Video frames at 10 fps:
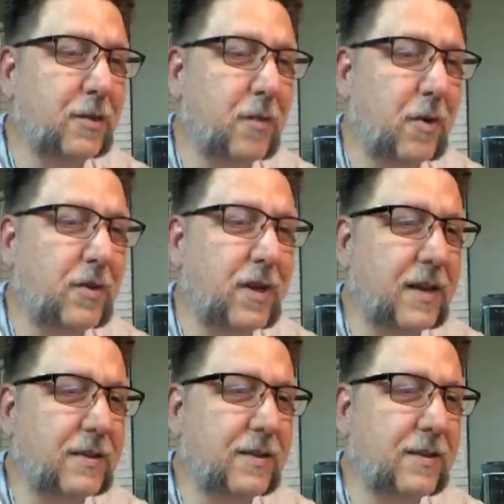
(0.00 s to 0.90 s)

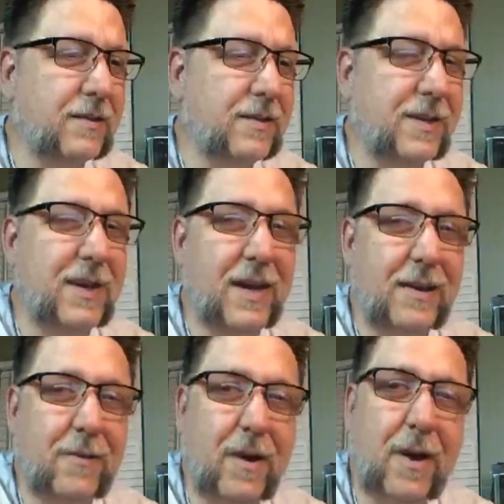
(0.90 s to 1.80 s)
birthdays today.
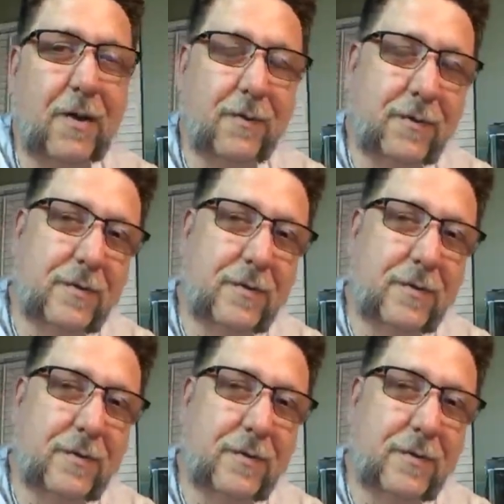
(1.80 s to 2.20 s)
Oh.